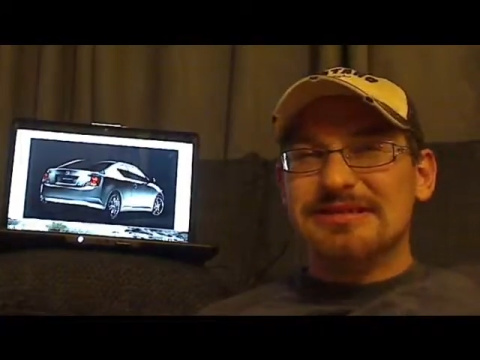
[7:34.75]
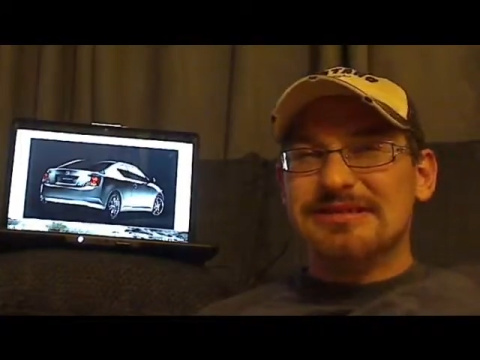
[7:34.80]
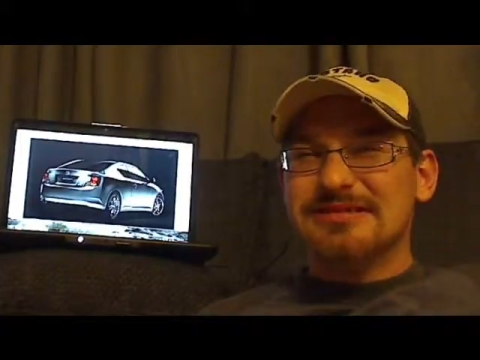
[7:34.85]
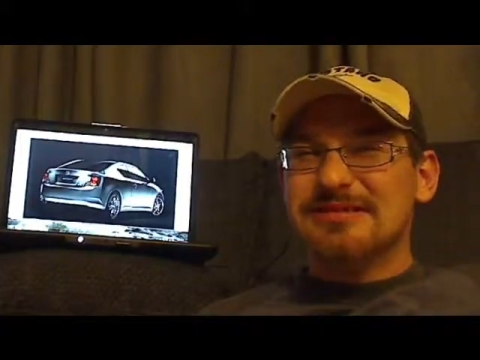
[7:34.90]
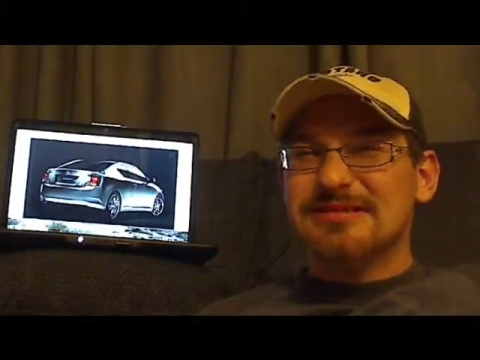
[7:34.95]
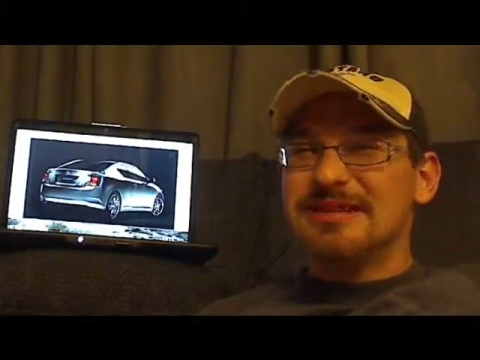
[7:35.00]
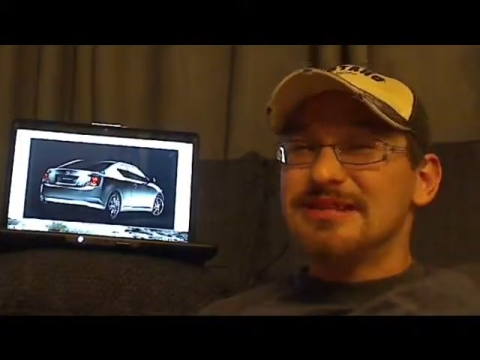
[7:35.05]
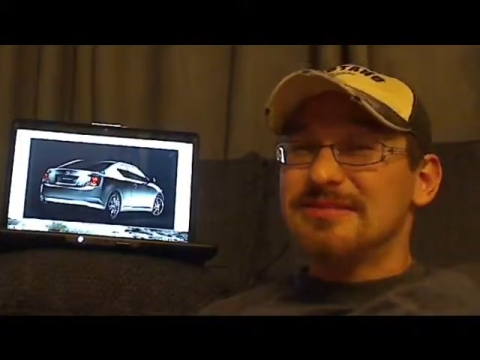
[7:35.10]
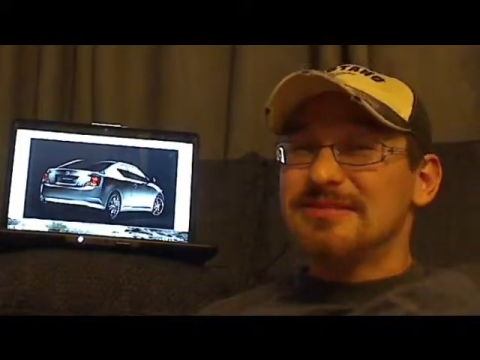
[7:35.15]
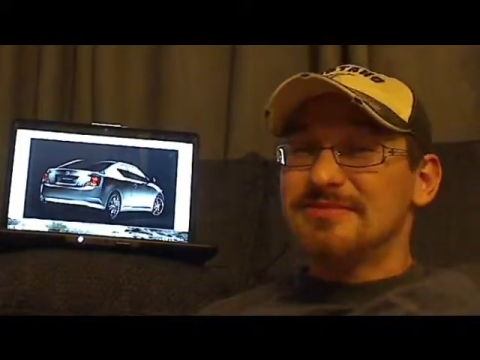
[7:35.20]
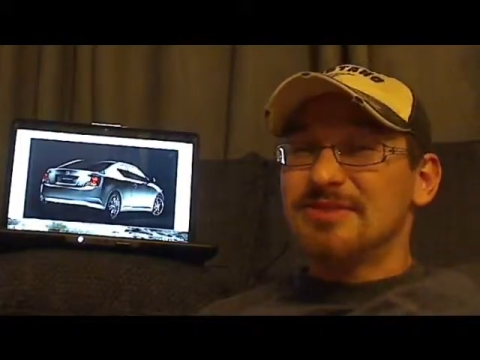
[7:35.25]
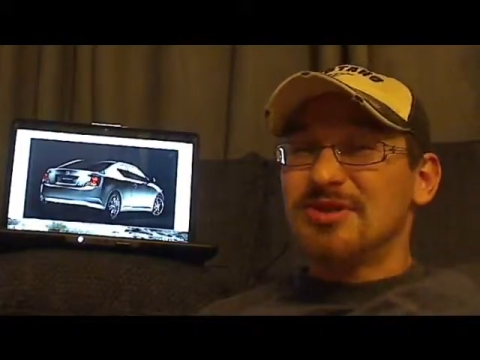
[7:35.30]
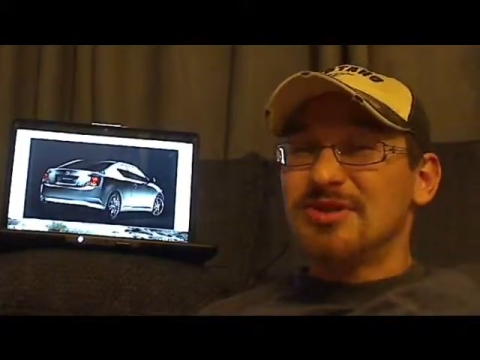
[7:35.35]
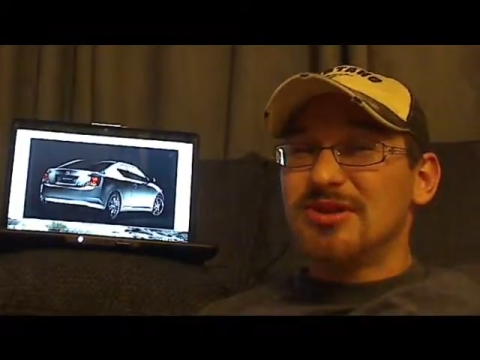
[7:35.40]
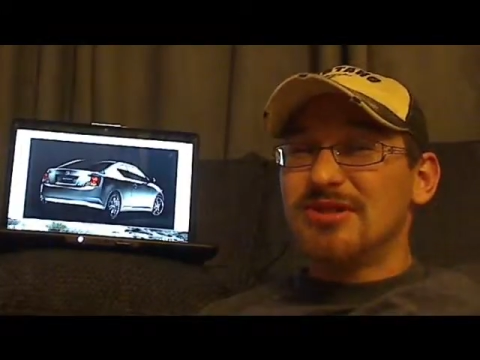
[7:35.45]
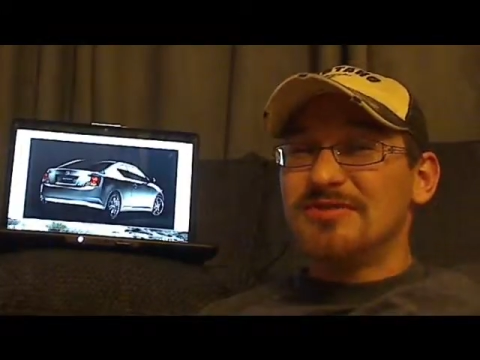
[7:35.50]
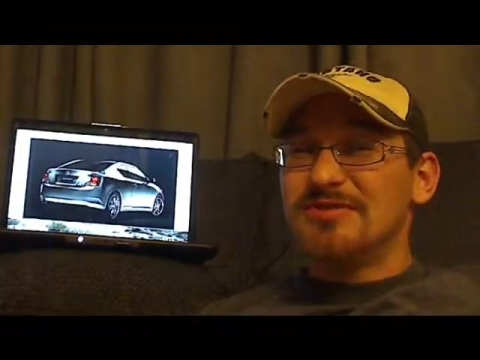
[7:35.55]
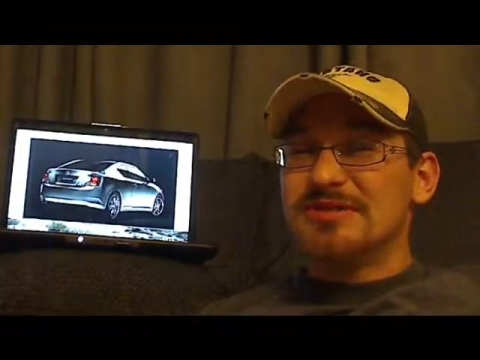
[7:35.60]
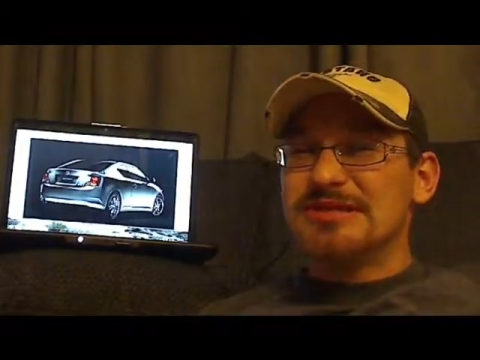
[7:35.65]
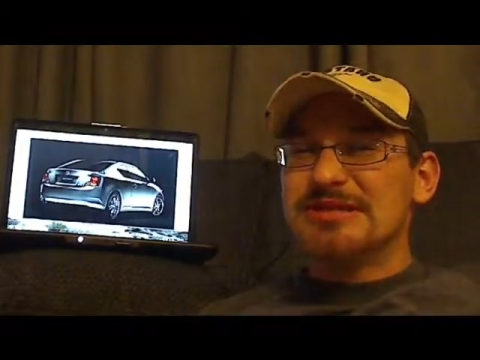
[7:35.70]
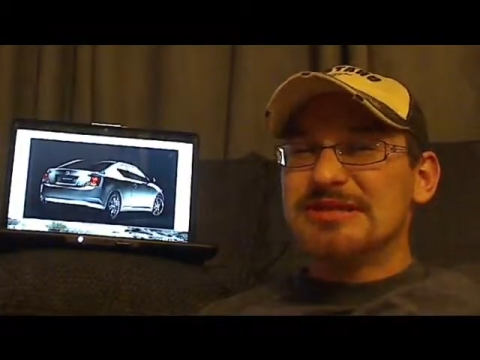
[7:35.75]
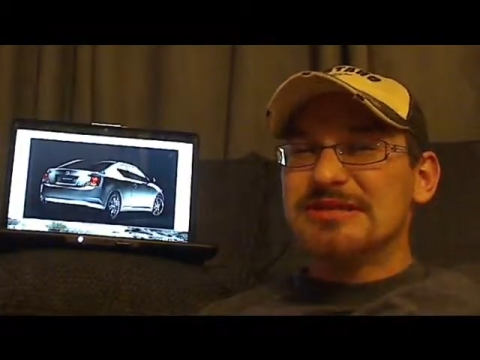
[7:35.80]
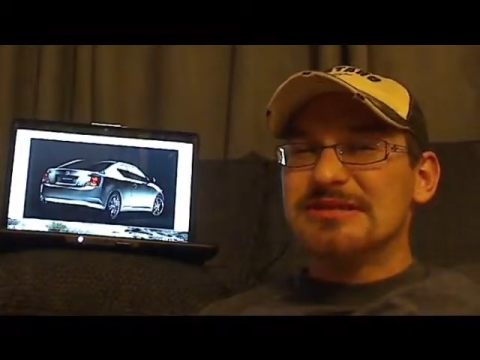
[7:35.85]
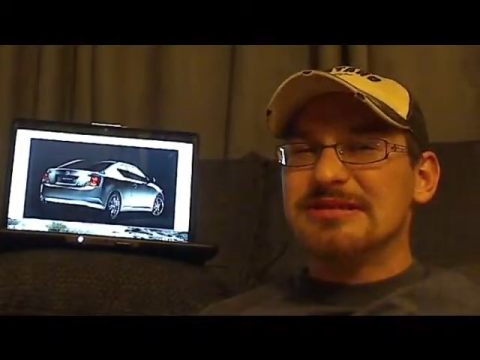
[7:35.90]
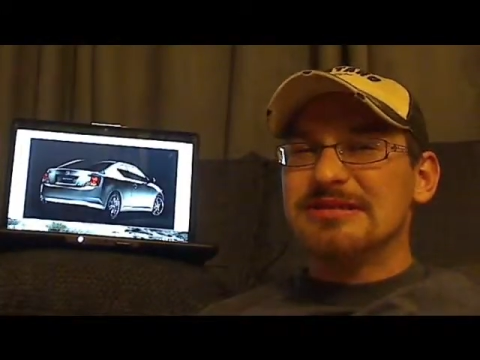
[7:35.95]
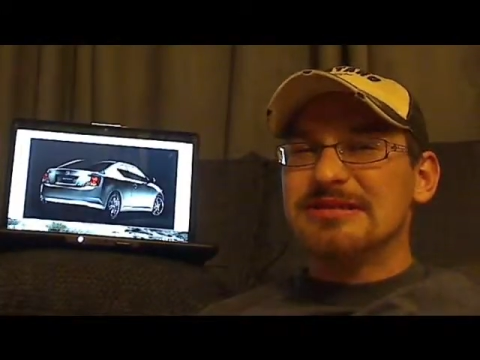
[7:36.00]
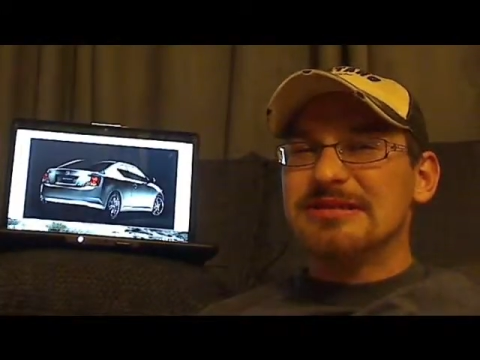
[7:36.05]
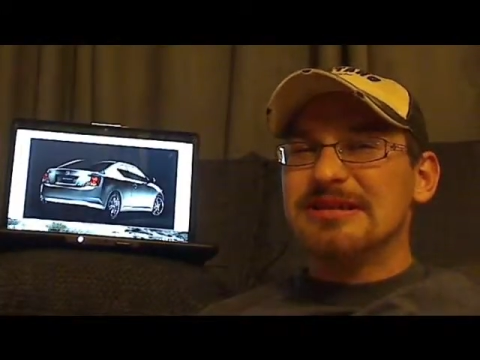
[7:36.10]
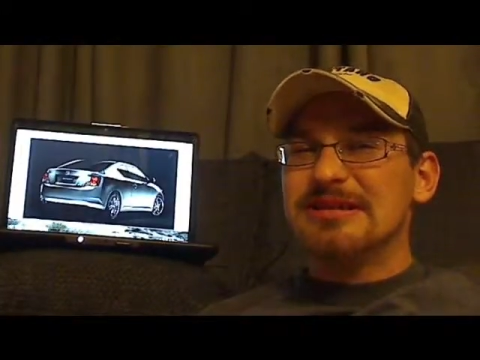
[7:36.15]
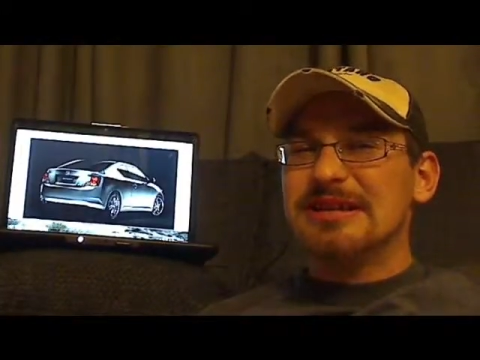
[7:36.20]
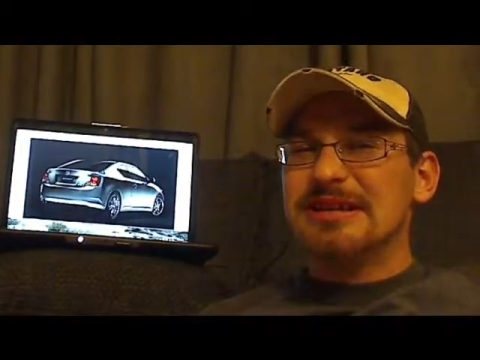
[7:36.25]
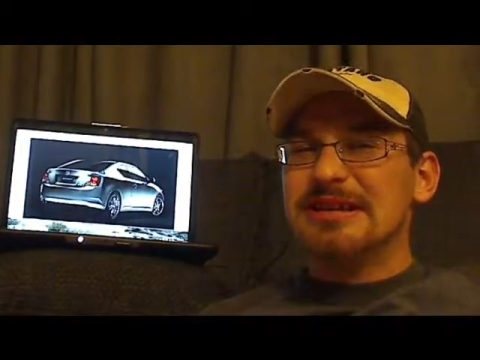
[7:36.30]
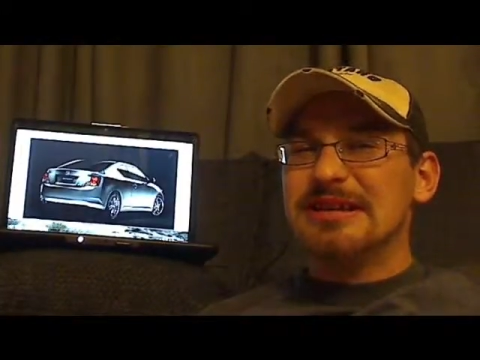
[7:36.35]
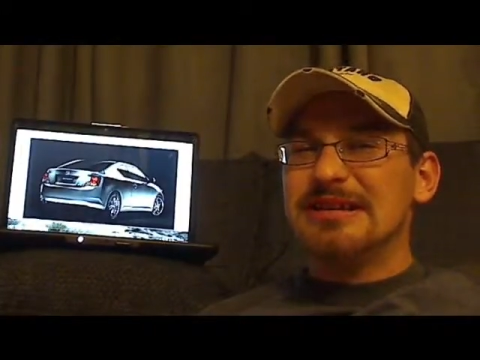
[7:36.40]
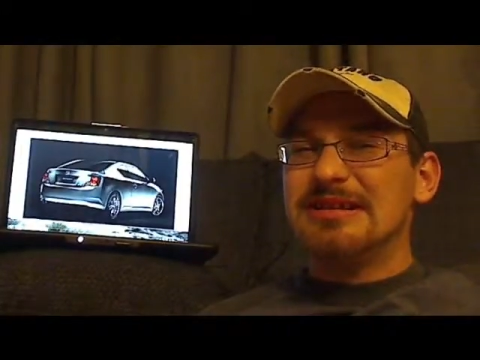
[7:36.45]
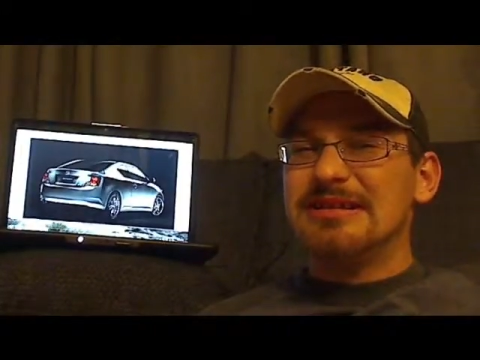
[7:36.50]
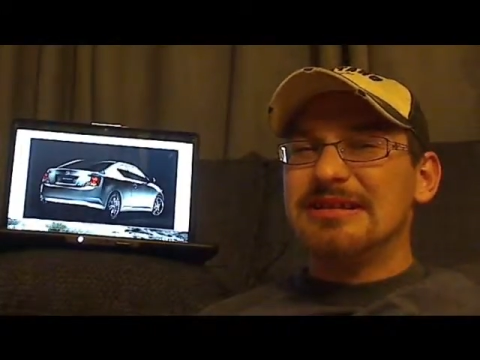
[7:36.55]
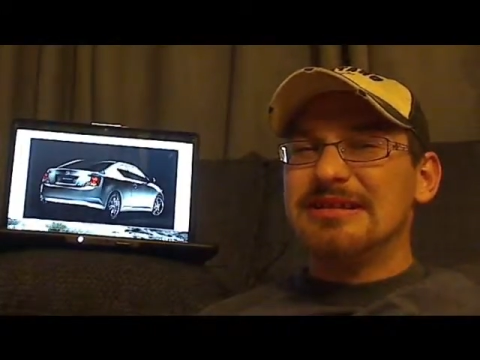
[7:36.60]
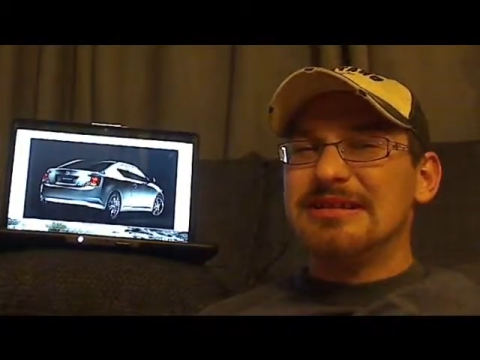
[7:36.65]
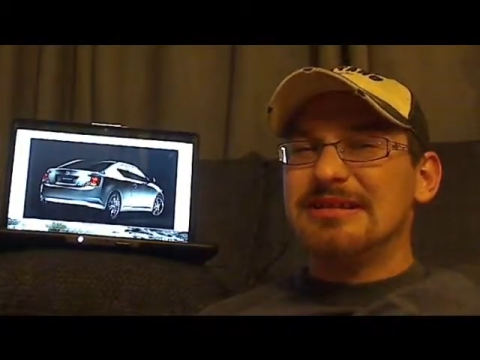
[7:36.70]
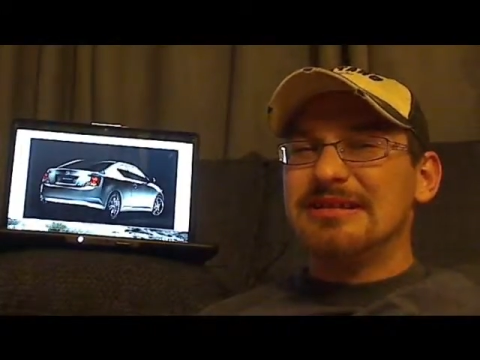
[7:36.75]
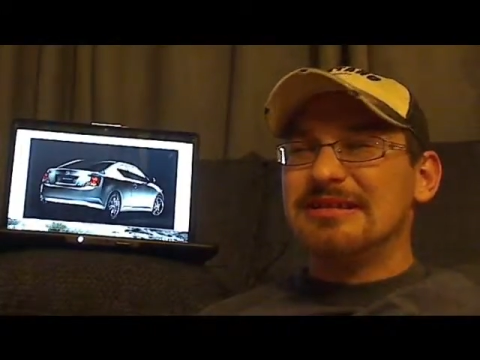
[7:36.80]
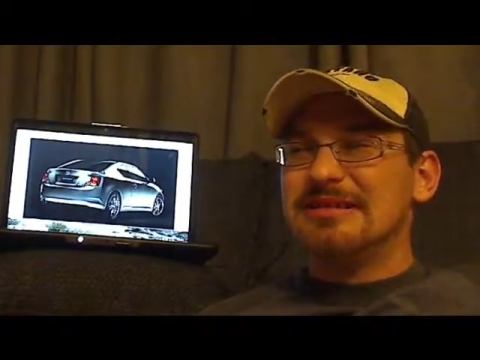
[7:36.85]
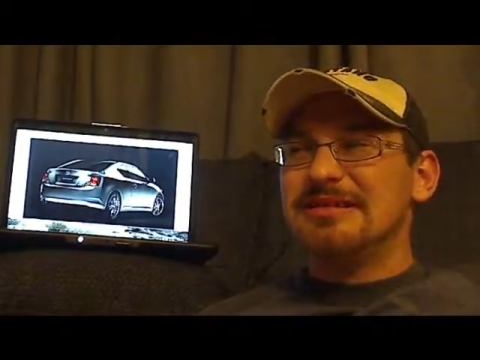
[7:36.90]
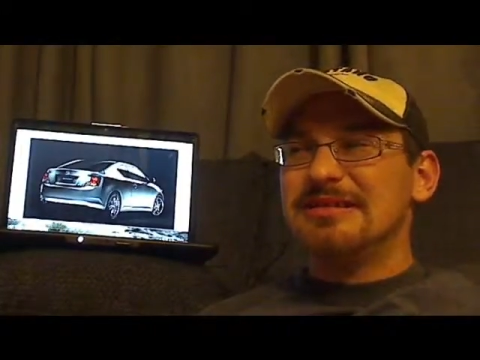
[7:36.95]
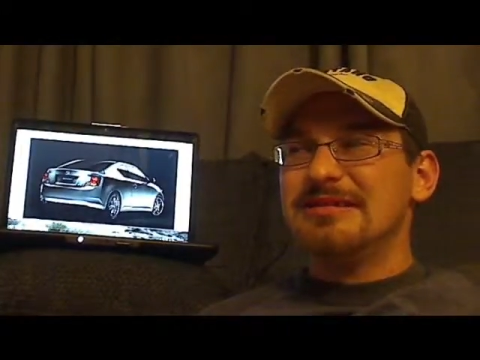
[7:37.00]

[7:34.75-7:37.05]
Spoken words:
Create some curves. And